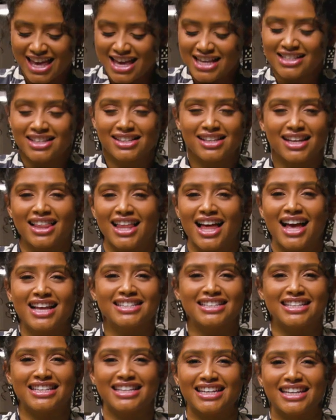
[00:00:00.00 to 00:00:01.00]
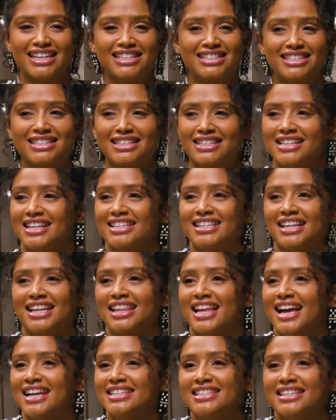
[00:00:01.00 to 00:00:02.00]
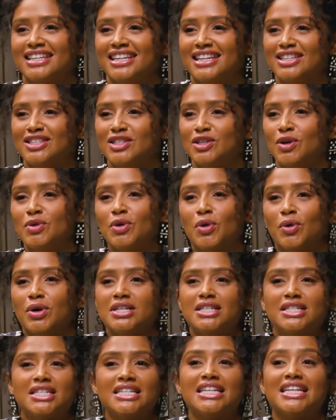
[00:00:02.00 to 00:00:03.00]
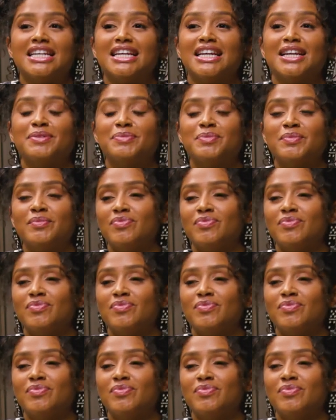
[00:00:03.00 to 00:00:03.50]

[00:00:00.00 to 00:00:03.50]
It's just a classic. It's a classic. It's so nourishing.